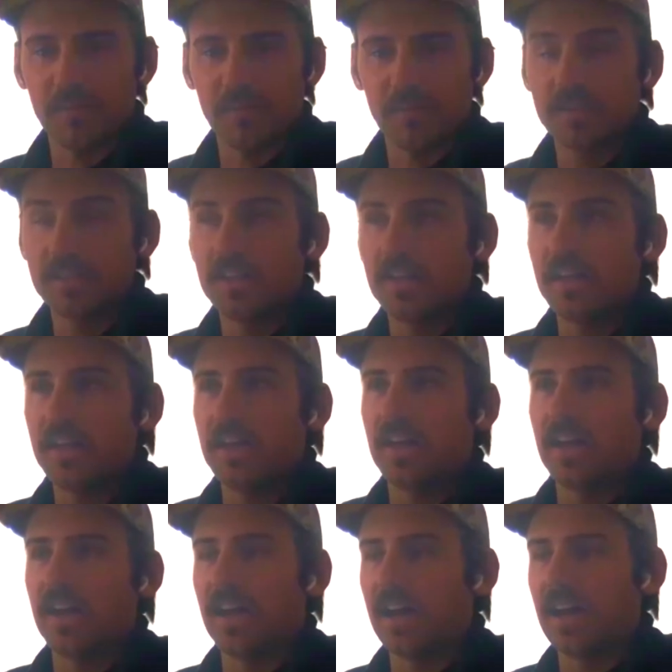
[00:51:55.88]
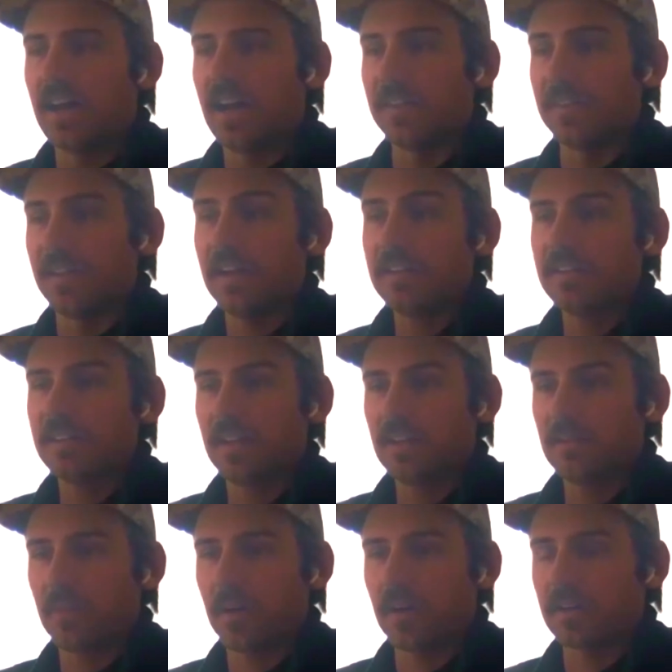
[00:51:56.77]
poppers. That's the
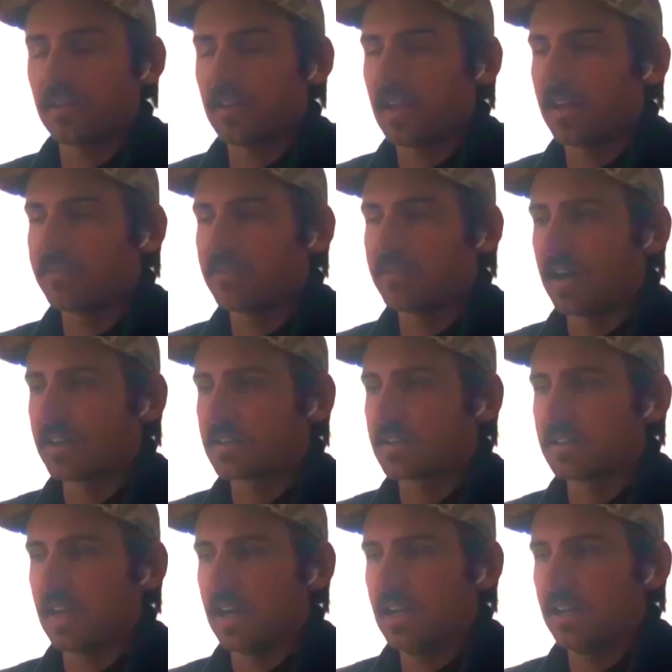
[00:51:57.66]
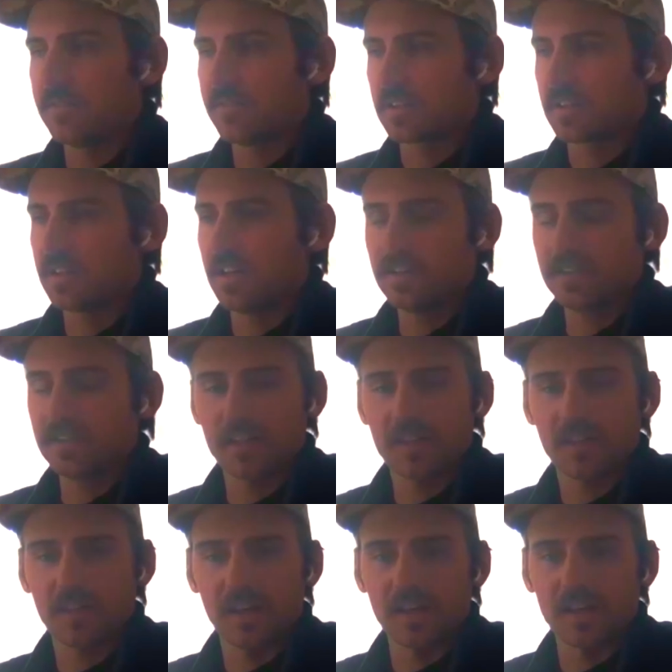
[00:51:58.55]
other part that I've liked, because I never cooked
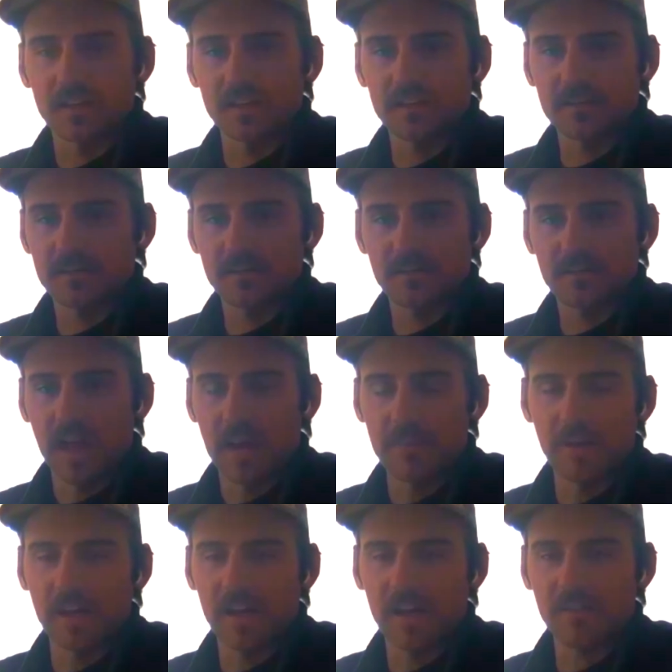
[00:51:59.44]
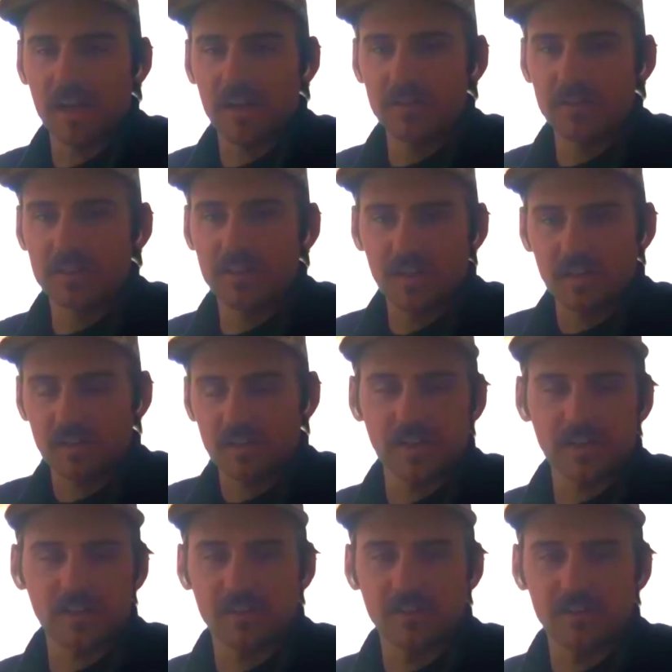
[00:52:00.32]
anything. I mean, I would cook
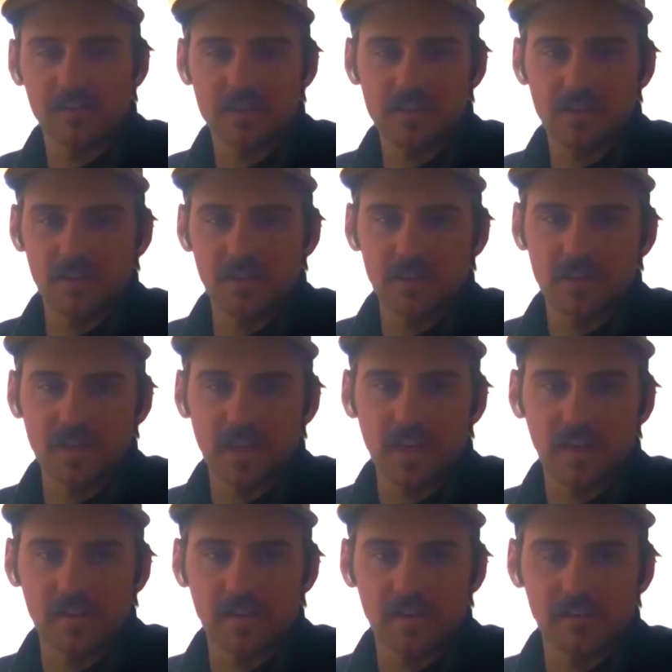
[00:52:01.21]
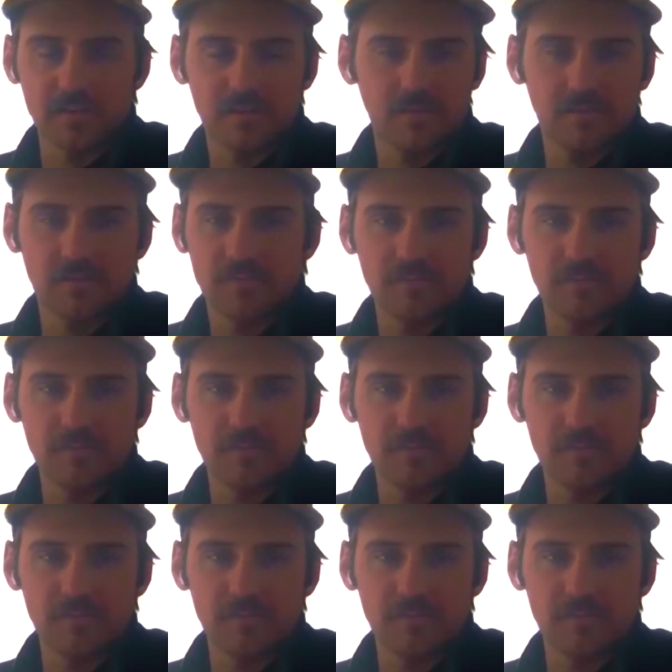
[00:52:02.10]
like your standard